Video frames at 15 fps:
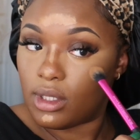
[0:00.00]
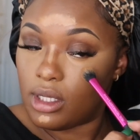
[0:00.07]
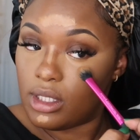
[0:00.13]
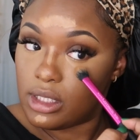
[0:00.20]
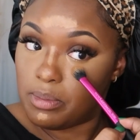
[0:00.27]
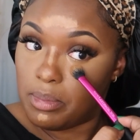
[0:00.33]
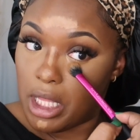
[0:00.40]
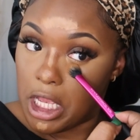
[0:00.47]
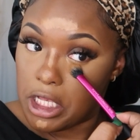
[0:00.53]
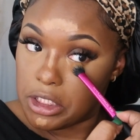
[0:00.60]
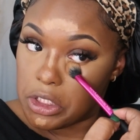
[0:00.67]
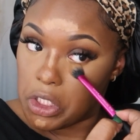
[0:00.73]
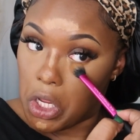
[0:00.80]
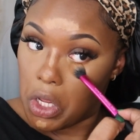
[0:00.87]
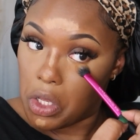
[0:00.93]
It's
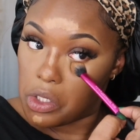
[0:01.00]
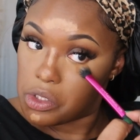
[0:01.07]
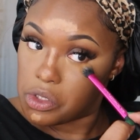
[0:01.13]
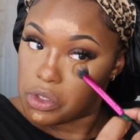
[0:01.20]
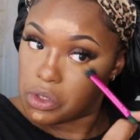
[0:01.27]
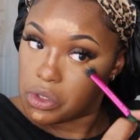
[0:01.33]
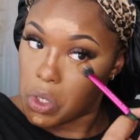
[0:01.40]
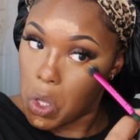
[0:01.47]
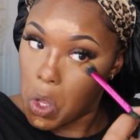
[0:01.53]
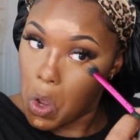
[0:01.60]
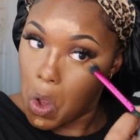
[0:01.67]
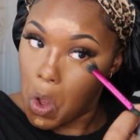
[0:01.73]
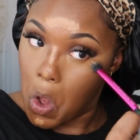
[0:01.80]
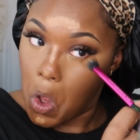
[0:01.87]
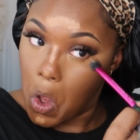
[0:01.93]
blessings.
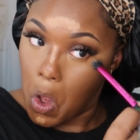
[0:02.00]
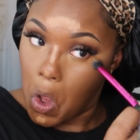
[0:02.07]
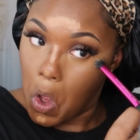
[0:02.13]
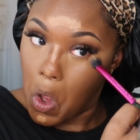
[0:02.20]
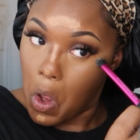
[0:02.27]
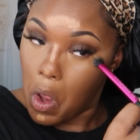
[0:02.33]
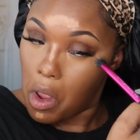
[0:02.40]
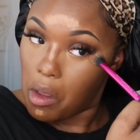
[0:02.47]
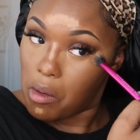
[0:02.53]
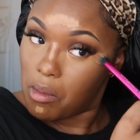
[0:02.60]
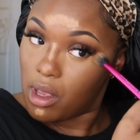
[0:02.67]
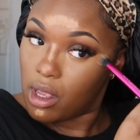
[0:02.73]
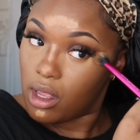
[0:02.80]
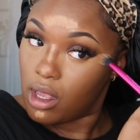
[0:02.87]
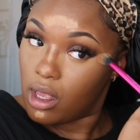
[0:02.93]

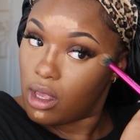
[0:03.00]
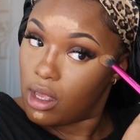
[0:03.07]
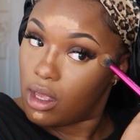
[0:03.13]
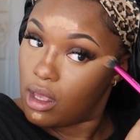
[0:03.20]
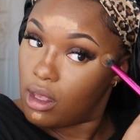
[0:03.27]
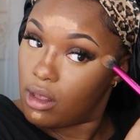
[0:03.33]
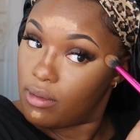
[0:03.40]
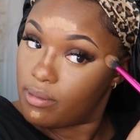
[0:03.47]
But yeah.